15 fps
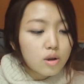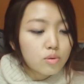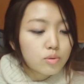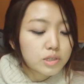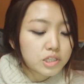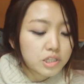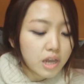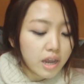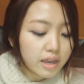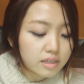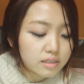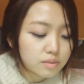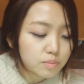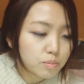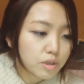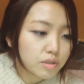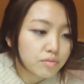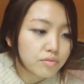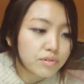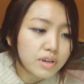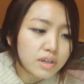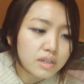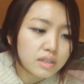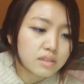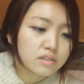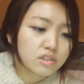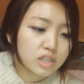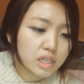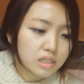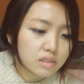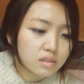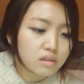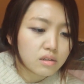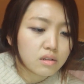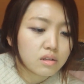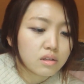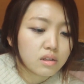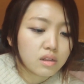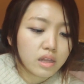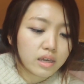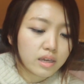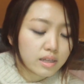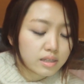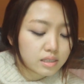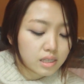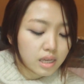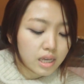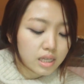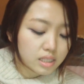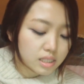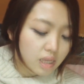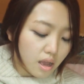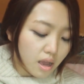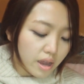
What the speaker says: which has been really gentle, like it says.